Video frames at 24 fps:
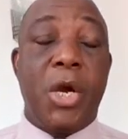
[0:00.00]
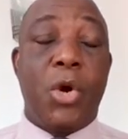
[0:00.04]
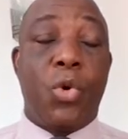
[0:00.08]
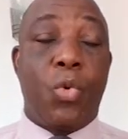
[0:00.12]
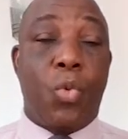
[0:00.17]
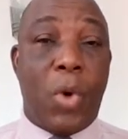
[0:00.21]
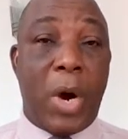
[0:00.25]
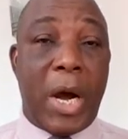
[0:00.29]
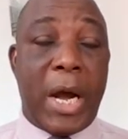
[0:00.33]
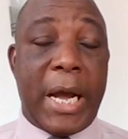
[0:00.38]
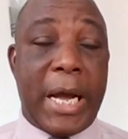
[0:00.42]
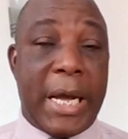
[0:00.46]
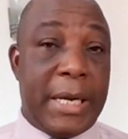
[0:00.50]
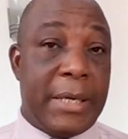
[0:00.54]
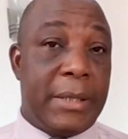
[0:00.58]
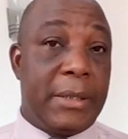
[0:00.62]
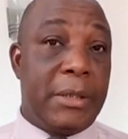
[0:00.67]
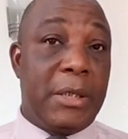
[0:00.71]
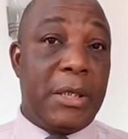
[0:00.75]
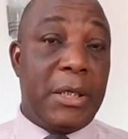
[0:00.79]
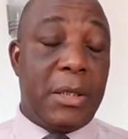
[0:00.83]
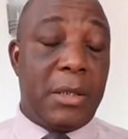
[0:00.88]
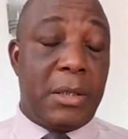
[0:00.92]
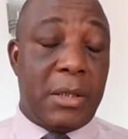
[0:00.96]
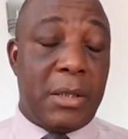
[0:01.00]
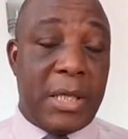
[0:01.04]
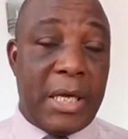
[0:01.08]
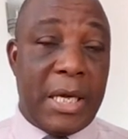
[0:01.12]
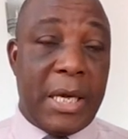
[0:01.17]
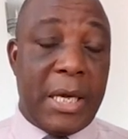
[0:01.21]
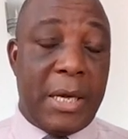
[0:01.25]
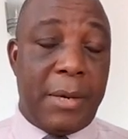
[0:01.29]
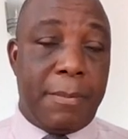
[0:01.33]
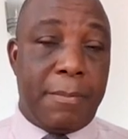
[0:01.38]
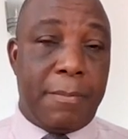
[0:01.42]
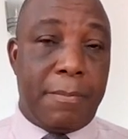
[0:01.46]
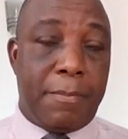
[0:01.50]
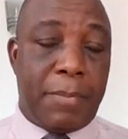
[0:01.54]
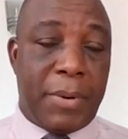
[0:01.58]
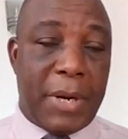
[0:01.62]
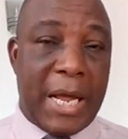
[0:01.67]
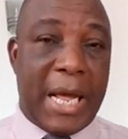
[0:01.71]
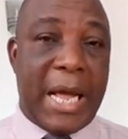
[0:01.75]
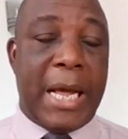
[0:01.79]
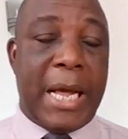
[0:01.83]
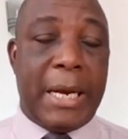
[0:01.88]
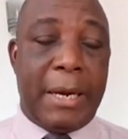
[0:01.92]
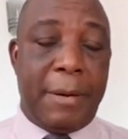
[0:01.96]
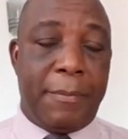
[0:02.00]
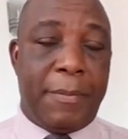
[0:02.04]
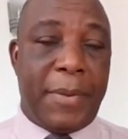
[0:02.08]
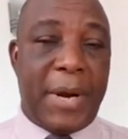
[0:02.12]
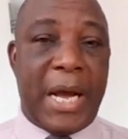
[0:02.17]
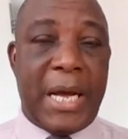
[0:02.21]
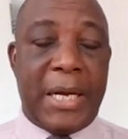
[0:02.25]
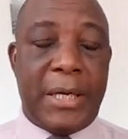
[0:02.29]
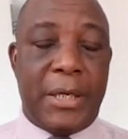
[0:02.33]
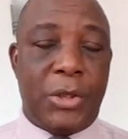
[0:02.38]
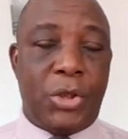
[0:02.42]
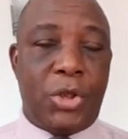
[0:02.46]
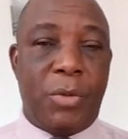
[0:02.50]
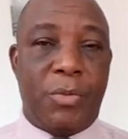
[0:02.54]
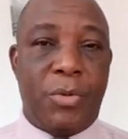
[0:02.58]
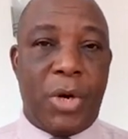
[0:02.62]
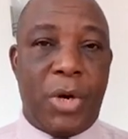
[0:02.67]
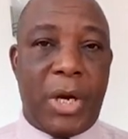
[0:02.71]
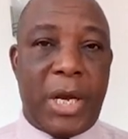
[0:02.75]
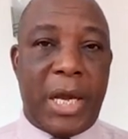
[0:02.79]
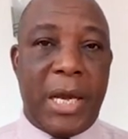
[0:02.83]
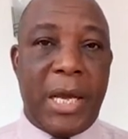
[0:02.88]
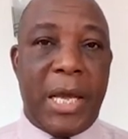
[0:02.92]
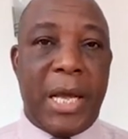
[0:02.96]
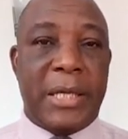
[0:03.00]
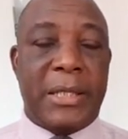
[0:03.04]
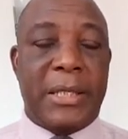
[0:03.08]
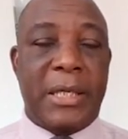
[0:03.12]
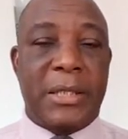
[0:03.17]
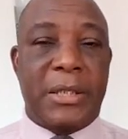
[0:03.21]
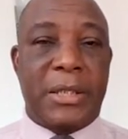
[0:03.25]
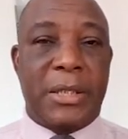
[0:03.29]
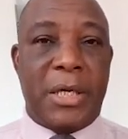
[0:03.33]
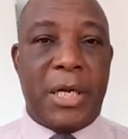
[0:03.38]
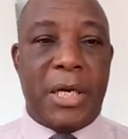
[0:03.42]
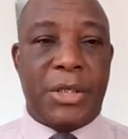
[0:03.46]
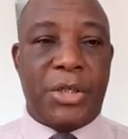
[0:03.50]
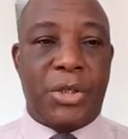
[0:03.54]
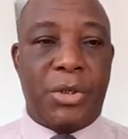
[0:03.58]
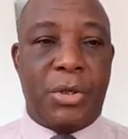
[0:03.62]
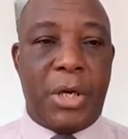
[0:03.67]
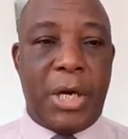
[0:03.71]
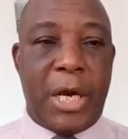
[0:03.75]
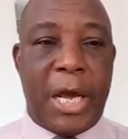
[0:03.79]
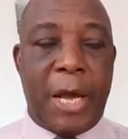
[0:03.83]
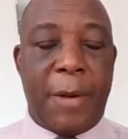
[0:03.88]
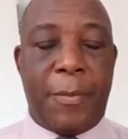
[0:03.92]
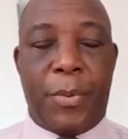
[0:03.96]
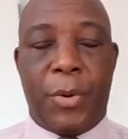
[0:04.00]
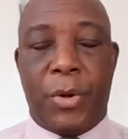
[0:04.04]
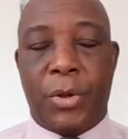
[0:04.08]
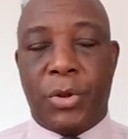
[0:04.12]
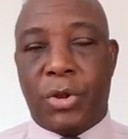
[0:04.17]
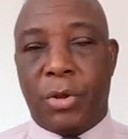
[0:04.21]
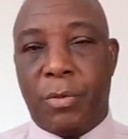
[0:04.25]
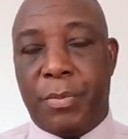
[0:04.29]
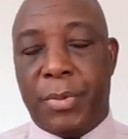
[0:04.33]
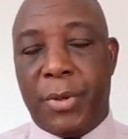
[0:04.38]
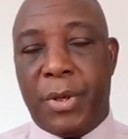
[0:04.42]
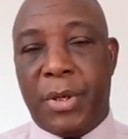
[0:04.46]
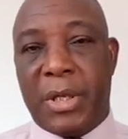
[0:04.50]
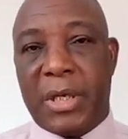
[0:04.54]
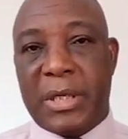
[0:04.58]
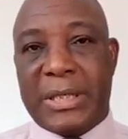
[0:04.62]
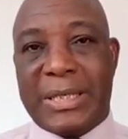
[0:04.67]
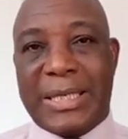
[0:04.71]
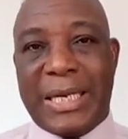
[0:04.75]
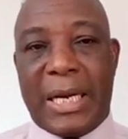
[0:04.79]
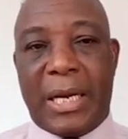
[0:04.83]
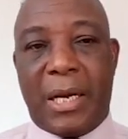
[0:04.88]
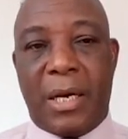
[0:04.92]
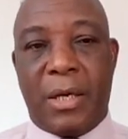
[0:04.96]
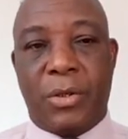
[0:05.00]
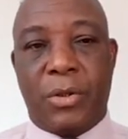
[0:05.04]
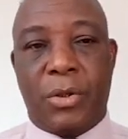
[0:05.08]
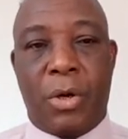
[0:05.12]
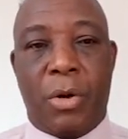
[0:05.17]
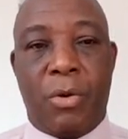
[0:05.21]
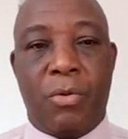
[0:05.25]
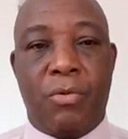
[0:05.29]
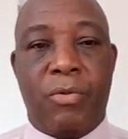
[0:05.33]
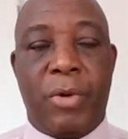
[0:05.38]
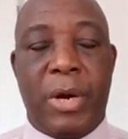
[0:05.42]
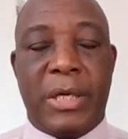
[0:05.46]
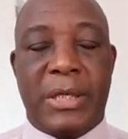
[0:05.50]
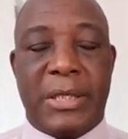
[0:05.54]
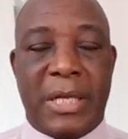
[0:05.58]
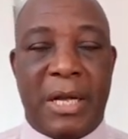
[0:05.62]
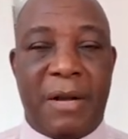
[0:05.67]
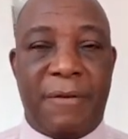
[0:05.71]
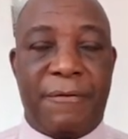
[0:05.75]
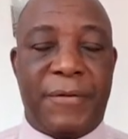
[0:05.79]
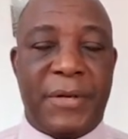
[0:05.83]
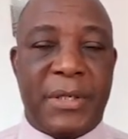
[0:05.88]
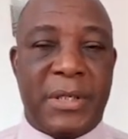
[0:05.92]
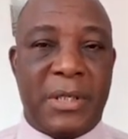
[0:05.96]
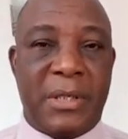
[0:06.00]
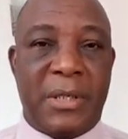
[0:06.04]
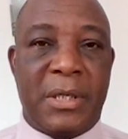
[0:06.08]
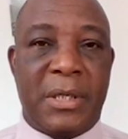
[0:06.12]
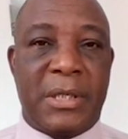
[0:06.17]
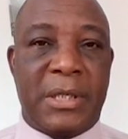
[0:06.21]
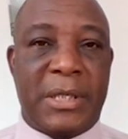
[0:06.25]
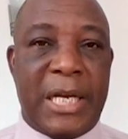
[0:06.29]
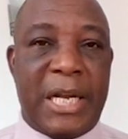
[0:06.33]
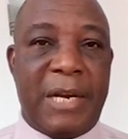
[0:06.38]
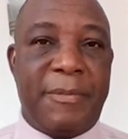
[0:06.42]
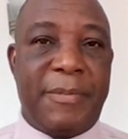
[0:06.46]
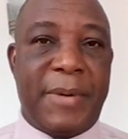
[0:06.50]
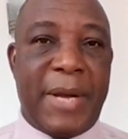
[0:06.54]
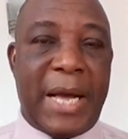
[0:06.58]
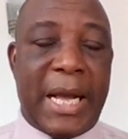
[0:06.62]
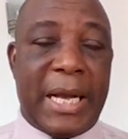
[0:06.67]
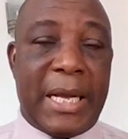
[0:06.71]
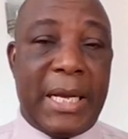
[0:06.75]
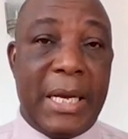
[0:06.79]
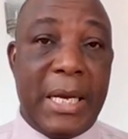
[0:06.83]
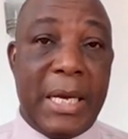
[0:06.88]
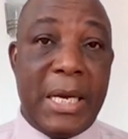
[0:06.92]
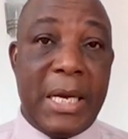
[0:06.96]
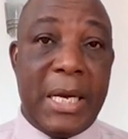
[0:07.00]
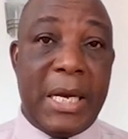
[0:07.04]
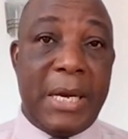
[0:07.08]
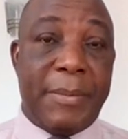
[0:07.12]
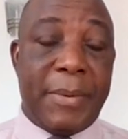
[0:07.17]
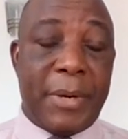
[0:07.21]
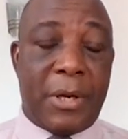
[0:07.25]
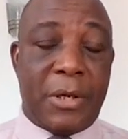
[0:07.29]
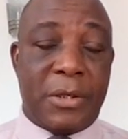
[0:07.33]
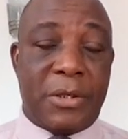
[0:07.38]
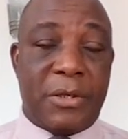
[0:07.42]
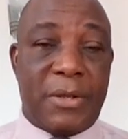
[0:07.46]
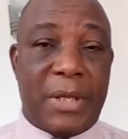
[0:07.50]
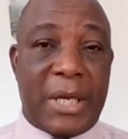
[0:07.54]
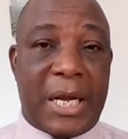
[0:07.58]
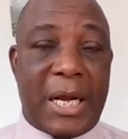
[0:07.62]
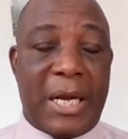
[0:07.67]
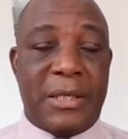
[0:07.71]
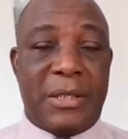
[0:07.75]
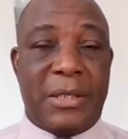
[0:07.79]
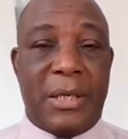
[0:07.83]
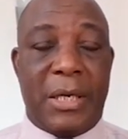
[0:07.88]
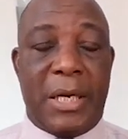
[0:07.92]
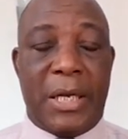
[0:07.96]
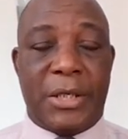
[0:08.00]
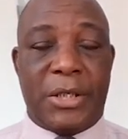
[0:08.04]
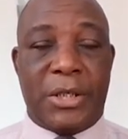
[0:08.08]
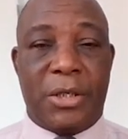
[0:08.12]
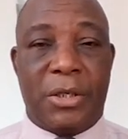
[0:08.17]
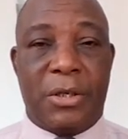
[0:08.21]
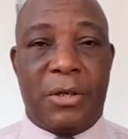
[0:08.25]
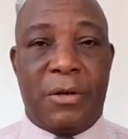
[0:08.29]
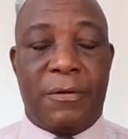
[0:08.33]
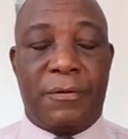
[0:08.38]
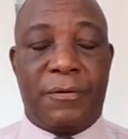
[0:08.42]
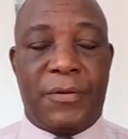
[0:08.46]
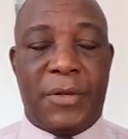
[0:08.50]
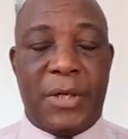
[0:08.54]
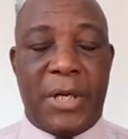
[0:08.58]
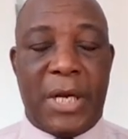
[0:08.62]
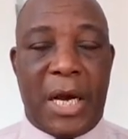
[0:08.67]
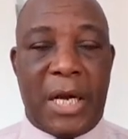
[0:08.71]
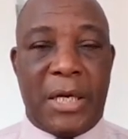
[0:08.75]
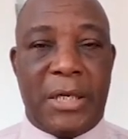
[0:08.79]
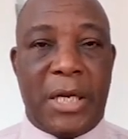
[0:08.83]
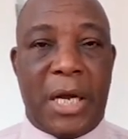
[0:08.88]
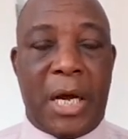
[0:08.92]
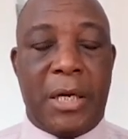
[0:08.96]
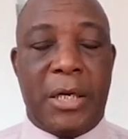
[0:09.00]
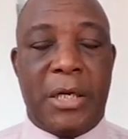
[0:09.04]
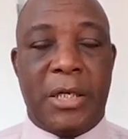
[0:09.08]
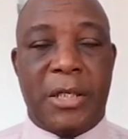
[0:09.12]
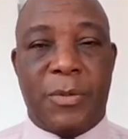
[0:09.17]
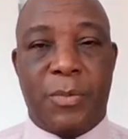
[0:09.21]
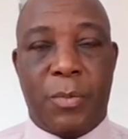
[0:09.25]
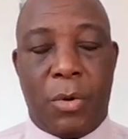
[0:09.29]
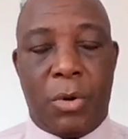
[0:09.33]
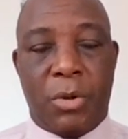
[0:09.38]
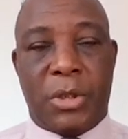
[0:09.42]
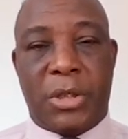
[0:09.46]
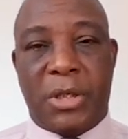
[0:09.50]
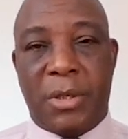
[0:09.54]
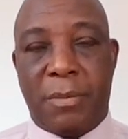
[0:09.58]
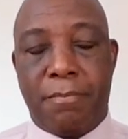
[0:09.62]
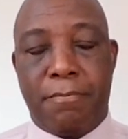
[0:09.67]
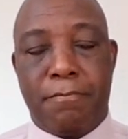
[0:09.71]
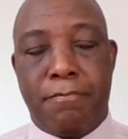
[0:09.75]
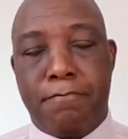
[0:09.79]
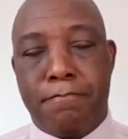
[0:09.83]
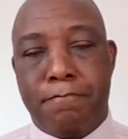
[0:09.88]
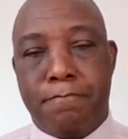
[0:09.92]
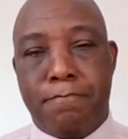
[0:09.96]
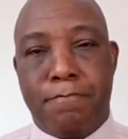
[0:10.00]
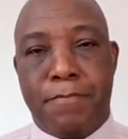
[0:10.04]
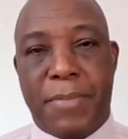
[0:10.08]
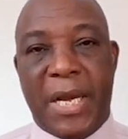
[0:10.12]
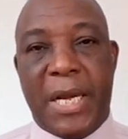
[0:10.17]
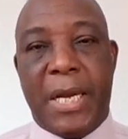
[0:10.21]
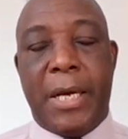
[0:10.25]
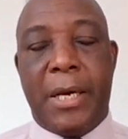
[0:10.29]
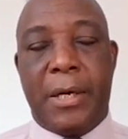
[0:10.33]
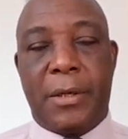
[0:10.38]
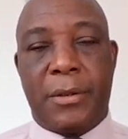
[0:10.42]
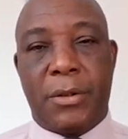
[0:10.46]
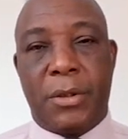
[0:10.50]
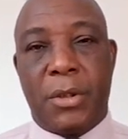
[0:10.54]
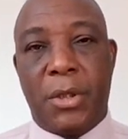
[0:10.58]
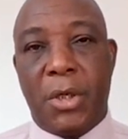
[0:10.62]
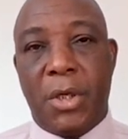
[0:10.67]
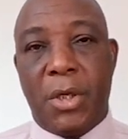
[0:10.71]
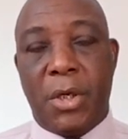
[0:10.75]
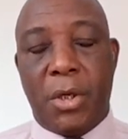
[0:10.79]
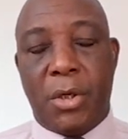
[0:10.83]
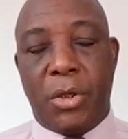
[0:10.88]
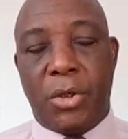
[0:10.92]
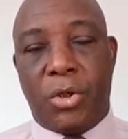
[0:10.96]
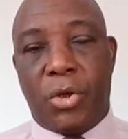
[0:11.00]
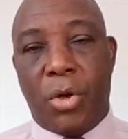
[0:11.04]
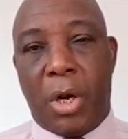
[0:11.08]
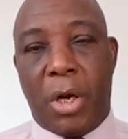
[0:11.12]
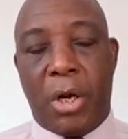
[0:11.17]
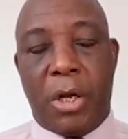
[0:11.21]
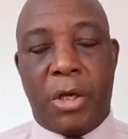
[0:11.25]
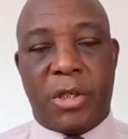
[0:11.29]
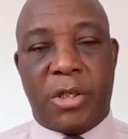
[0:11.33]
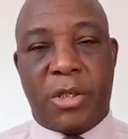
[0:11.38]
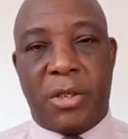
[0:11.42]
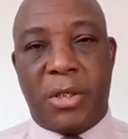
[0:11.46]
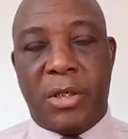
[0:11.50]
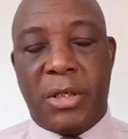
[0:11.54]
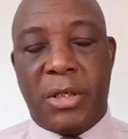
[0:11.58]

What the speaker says: while the plan by the Jomo Kenyatta International Airport to build a second runway is now facing a setback because of the cancellation of the Adani's multi-billion dollars